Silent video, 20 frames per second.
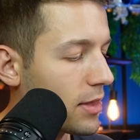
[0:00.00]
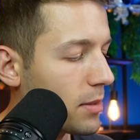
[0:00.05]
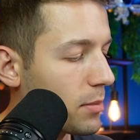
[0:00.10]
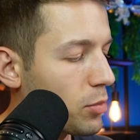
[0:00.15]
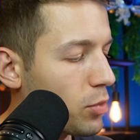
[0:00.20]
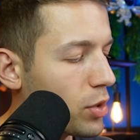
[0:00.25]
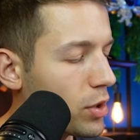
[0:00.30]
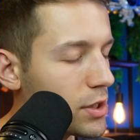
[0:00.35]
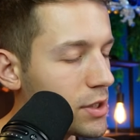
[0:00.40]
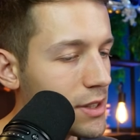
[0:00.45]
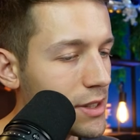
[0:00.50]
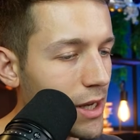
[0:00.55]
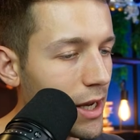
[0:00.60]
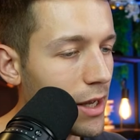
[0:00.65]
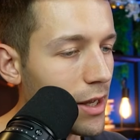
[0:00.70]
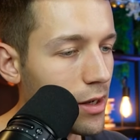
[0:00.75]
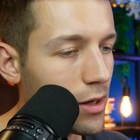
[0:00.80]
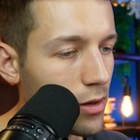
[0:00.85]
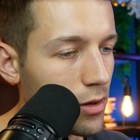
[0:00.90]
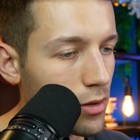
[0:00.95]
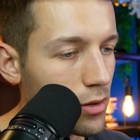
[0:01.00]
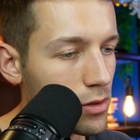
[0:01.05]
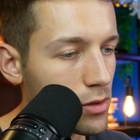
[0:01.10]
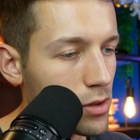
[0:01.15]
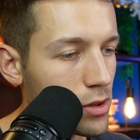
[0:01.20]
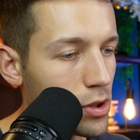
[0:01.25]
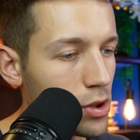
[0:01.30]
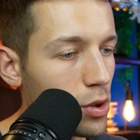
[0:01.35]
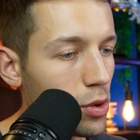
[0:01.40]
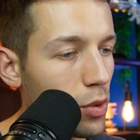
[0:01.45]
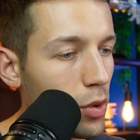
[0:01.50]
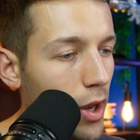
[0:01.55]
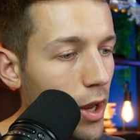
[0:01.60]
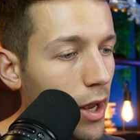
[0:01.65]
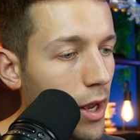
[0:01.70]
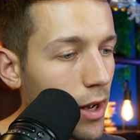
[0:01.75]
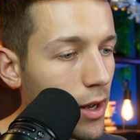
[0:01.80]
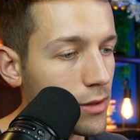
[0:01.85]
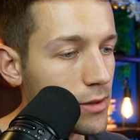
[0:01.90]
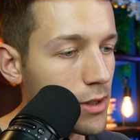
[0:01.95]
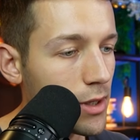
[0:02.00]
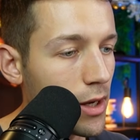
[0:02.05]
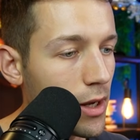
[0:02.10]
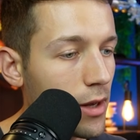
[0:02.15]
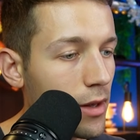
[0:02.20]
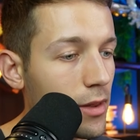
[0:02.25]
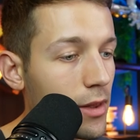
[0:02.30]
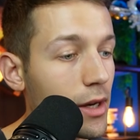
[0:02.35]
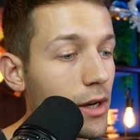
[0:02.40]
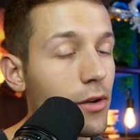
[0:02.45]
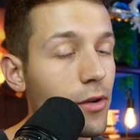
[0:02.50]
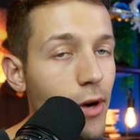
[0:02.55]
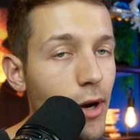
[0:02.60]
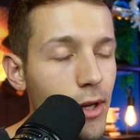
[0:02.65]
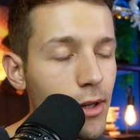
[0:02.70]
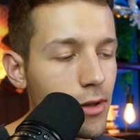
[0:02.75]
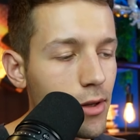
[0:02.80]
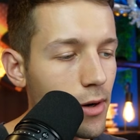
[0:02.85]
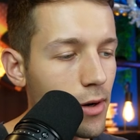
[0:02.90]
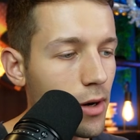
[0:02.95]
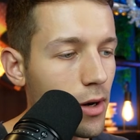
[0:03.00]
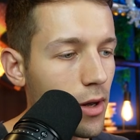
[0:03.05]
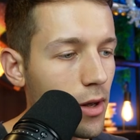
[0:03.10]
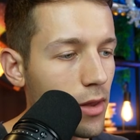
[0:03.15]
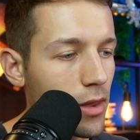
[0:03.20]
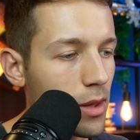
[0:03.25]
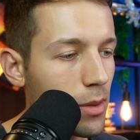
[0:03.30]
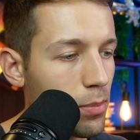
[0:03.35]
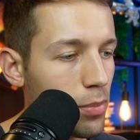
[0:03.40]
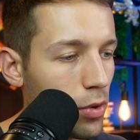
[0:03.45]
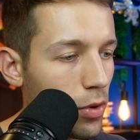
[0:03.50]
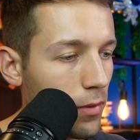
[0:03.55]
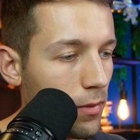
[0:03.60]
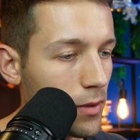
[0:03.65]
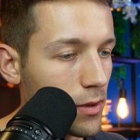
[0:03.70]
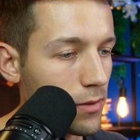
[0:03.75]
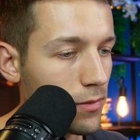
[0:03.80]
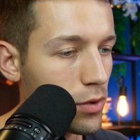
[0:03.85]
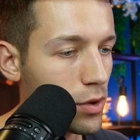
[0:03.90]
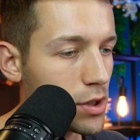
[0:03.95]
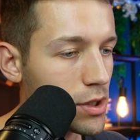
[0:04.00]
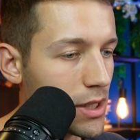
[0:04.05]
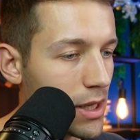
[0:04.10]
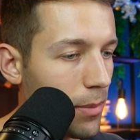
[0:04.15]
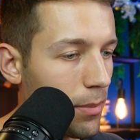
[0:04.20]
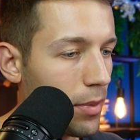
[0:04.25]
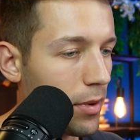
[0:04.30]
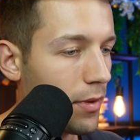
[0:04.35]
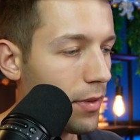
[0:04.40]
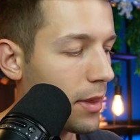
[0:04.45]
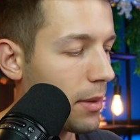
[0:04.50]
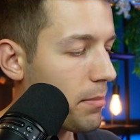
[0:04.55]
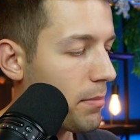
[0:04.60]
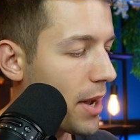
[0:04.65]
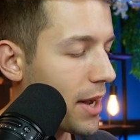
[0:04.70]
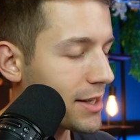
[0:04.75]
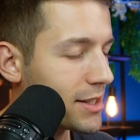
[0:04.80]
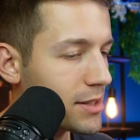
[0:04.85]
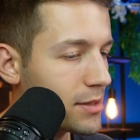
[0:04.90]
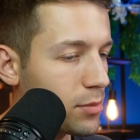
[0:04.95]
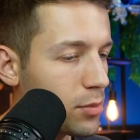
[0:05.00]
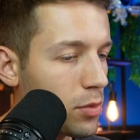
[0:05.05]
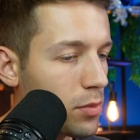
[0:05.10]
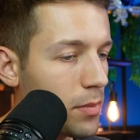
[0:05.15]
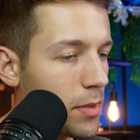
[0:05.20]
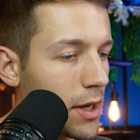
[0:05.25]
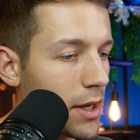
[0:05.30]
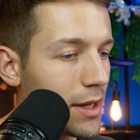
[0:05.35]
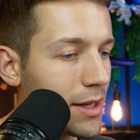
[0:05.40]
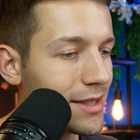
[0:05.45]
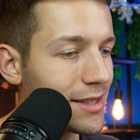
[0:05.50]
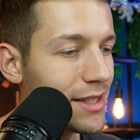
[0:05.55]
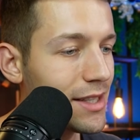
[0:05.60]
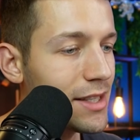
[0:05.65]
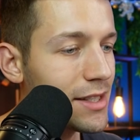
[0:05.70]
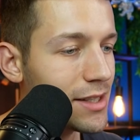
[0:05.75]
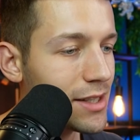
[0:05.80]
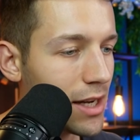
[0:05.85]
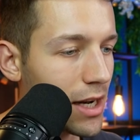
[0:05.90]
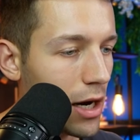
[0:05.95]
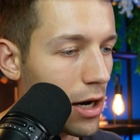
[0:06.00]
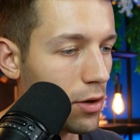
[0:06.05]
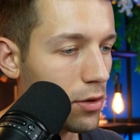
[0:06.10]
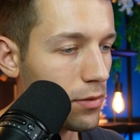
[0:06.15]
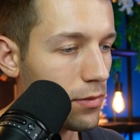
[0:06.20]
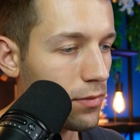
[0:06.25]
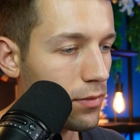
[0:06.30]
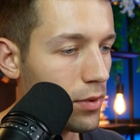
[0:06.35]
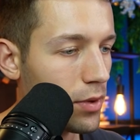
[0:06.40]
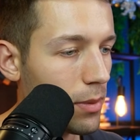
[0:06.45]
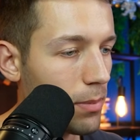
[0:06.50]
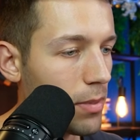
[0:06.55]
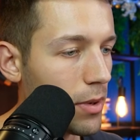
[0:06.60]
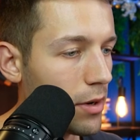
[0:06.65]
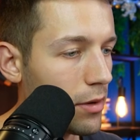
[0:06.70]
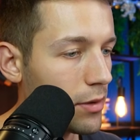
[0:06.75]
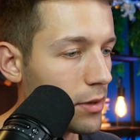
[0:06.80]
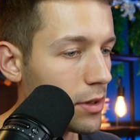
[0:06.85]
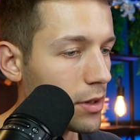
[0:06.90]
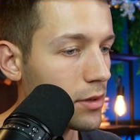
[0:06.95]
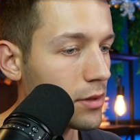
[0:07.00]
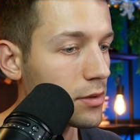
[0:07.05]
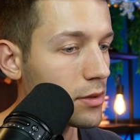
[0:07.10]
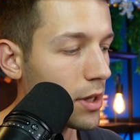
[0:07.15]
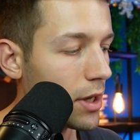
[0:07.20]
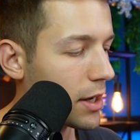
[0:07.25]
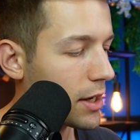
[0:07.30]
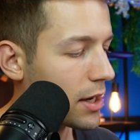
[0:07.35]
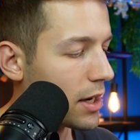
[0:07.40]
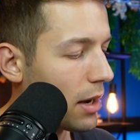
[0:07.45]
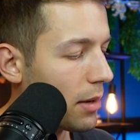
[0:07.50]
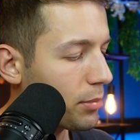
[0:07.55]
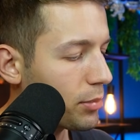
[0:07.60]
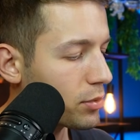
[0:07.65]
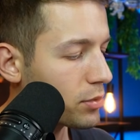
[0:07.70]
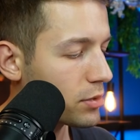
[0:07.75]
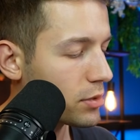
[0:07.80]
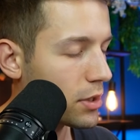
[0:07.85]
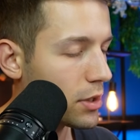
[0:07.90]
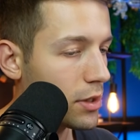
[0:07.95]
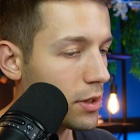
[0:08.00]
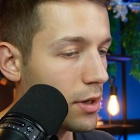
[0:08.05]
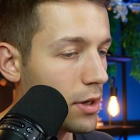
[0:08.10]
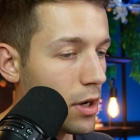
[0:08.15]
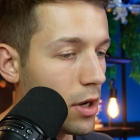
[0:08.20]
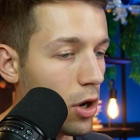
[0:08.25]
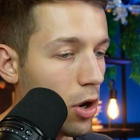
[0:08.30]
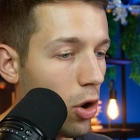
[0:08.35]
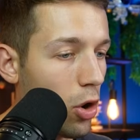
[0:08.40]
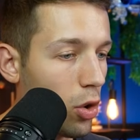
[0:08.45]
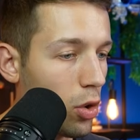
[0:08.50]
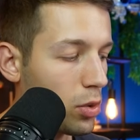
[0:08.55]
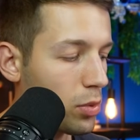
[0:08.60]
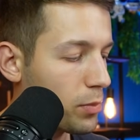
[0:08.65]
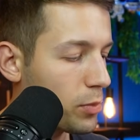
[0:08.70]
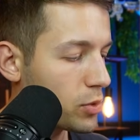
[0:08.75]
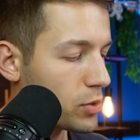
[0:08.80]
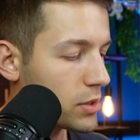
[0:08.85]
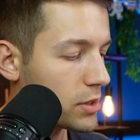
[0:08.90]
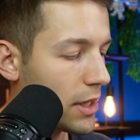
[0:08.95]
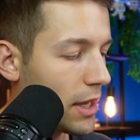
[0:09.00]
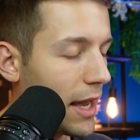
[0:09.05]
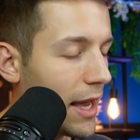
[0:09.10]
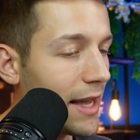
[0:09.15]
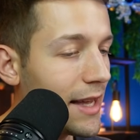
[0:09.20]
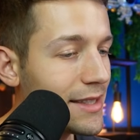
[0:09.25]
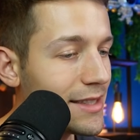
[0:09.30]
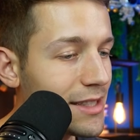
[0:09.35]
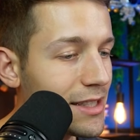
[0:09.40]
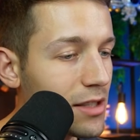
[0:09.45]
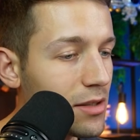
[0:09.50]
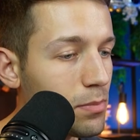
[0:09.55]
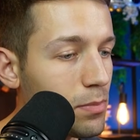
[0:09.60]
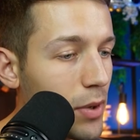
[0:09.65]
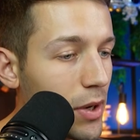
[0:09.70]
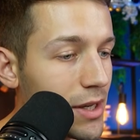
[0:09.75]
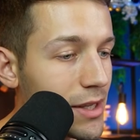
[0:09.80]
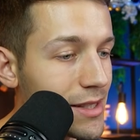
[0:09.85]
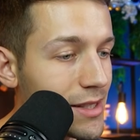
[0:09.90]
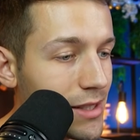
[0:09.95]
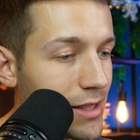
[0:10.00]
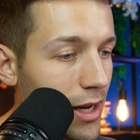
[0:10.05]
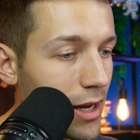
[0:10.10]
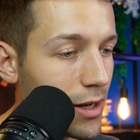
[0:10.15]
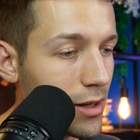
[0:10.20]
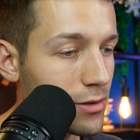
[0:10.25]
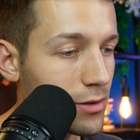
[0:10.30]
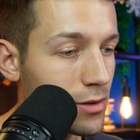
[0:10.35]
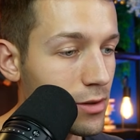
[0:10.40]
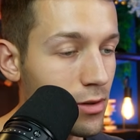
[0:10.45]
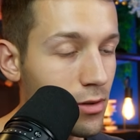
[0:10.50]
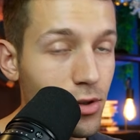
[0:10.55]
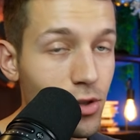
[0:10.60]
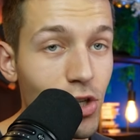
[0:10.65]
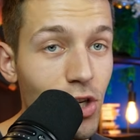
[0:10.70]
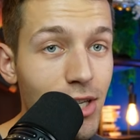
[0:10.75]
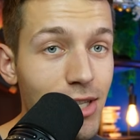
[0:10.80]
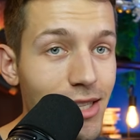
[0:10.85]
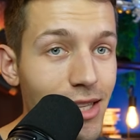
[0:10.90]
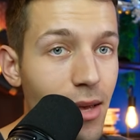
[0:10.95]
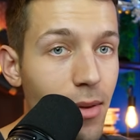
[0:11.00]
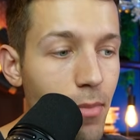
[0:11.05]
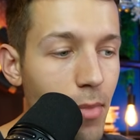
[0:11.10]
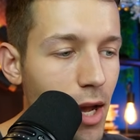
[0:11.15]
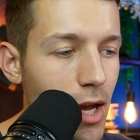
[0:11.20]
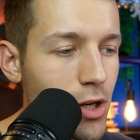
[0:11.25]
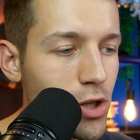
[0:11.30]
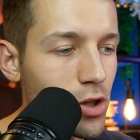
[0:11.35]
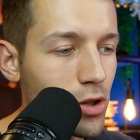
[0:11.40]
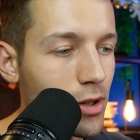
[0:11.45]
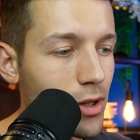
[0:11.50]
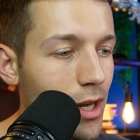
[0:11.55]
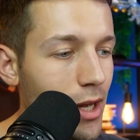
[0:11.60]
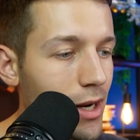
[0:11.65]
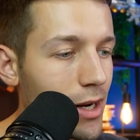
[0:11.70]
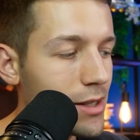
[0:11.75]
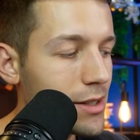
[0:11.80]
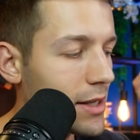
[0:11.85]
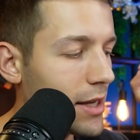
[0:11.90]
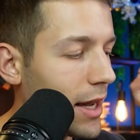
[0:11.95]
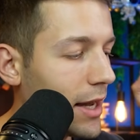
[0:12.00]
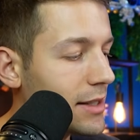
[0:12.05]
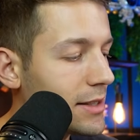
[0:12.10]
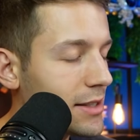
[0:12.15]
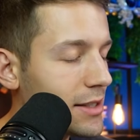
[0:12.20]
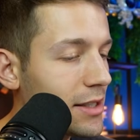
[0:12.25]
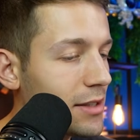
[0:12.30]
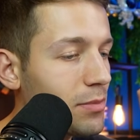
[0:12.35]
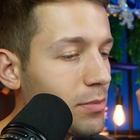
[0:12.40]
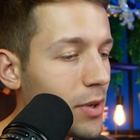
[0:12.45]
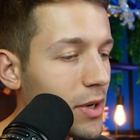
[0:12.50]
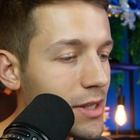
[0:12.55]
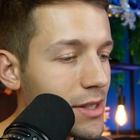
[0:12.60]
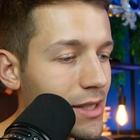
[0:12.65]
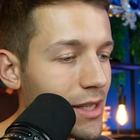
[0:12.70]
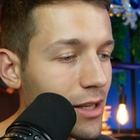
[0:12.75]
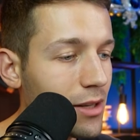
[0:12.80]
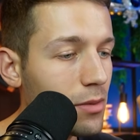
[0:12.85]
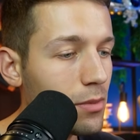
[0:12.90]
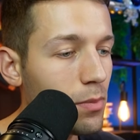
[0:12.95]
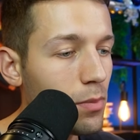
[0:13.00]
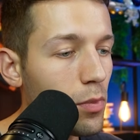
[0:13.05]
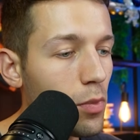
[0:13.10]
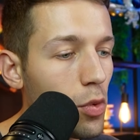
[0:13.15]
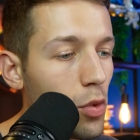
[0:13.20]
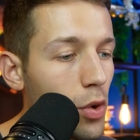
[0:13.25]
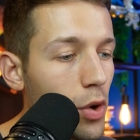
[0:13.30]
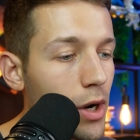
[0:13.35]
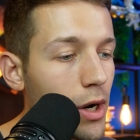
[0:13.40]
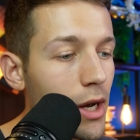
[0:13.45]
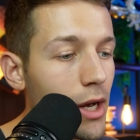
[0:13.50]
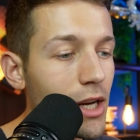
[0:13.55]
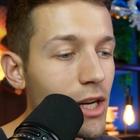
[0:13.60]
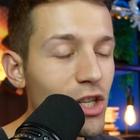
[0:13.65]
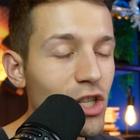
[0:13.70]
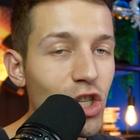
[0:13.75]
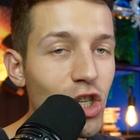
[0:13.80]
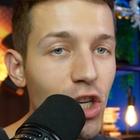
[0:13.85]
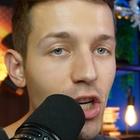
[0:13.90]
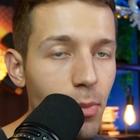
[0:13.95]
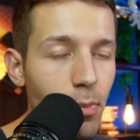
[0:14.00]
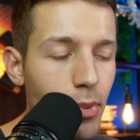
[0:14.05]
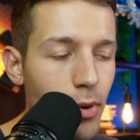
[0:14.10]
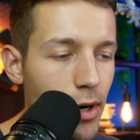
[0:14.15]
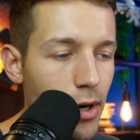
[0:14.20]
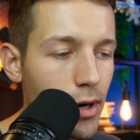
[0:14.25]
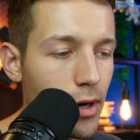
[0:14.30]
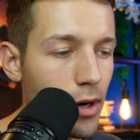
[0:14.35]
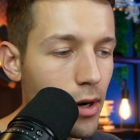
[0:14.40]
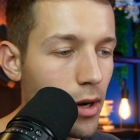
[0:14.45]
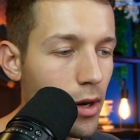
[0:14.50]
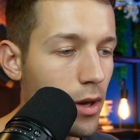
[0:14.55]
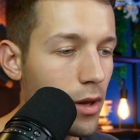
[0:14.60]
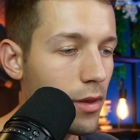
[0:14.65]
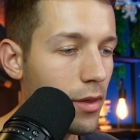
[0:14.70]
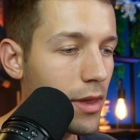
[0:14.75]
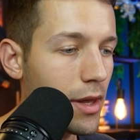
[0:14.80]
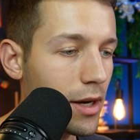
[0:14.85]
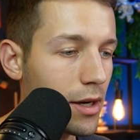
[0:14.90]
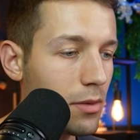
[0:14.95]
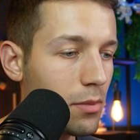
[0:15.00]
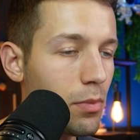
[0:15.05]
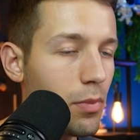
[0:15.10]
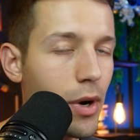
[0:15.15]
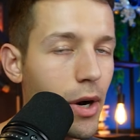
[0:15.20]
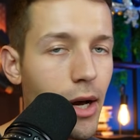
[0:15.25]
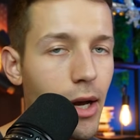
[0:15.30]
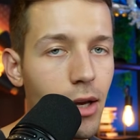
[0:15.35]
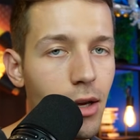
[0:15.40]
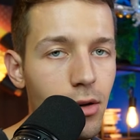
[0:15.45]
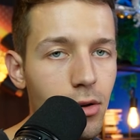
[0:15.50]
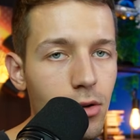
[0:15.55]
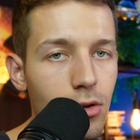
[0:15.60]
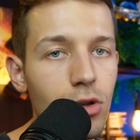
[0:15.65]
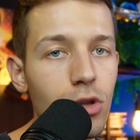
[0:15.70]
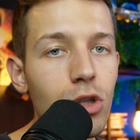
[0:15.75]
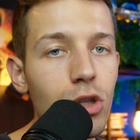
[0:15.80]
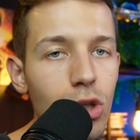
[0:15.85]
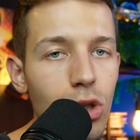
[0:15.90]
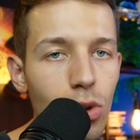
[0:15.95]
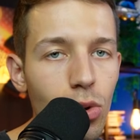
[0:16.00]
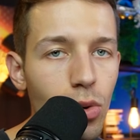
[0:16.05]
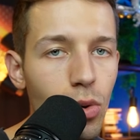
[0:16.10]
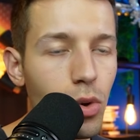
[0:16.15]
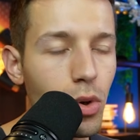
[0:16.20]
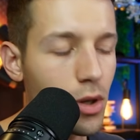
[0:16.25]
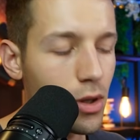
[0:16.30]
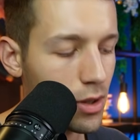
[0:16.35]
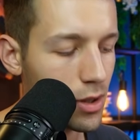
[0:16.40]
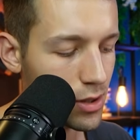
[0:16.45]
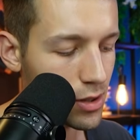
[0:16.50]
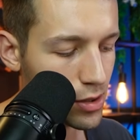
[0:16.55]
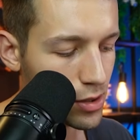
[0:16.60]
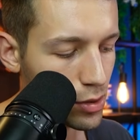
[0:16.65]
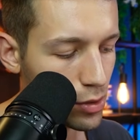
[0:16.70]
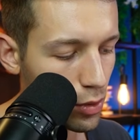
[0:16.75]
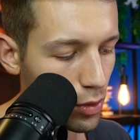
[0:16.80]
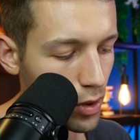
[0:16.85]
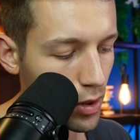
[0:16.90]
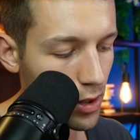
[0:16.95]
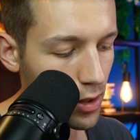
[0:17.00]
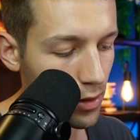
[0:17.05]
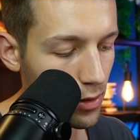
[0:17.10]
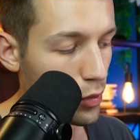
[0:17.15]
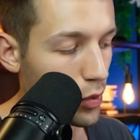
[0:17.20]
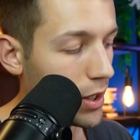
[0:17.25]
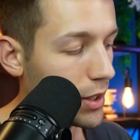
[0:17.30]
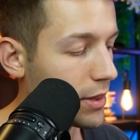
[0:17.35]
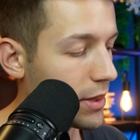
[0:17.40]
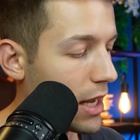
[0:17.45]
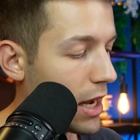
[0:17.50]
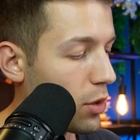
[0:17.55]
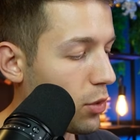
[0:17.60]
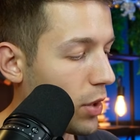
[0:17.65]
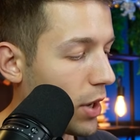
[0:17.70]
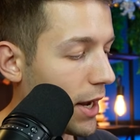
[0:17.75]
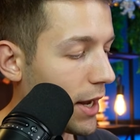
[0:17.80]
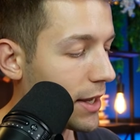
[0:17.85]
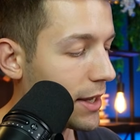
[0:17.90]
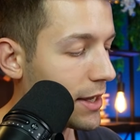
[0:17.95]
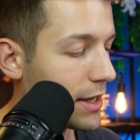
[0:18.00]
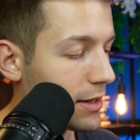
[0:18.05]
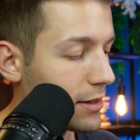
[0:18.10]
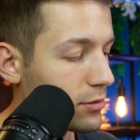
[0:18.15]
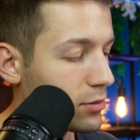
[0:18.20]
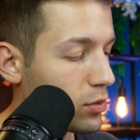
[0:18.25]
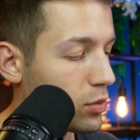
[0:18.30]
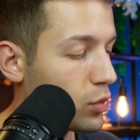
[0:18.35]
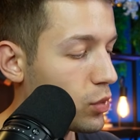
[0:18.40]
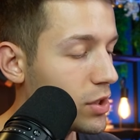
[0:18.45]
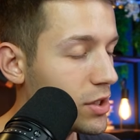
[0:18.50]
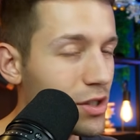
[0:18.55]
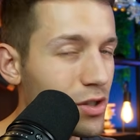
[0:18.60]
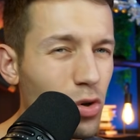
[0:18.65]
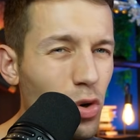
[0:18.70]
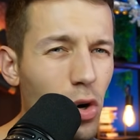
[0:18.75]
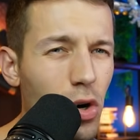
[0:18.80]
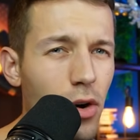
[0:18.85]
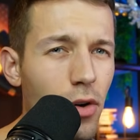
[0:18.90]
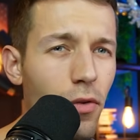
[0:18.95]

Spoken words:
the more cycles you add, the greater the profit. For example, the maximum discount for repairing in a computer, almost 18%. Just imagine, it is 18% more cheaper than buying new in the store. Right now I can restore